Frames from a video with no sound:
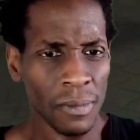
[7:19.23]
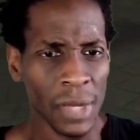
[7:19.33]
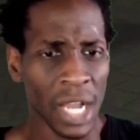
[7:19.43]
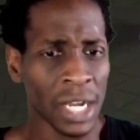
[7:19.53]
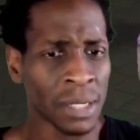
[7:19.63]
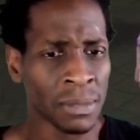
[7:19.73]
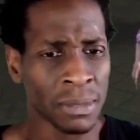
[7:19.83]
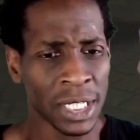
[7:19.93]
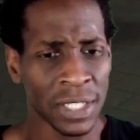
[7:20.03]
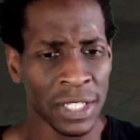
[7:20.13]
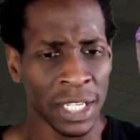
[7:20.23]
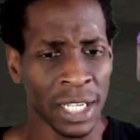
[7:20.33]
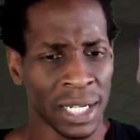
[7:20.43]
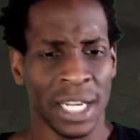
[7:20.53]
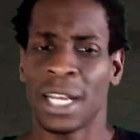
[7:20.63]
Let's see.
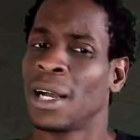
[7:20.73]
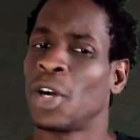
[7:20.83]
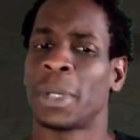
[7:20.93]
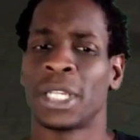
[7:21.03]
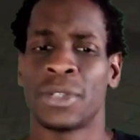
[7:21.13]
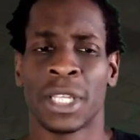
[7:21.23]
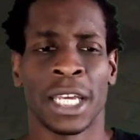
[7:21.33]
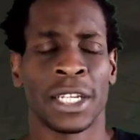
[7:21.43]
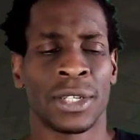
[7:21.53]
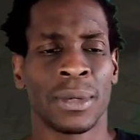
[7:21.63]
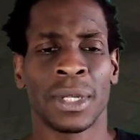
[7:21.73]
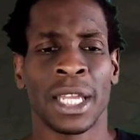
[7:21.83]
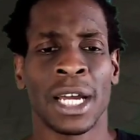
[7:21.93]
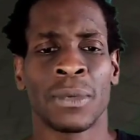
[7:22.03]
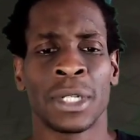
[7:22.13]
I hope I used the A2 on
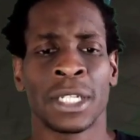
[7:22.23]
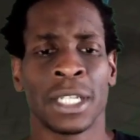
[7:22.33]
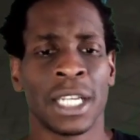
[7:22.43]
that one.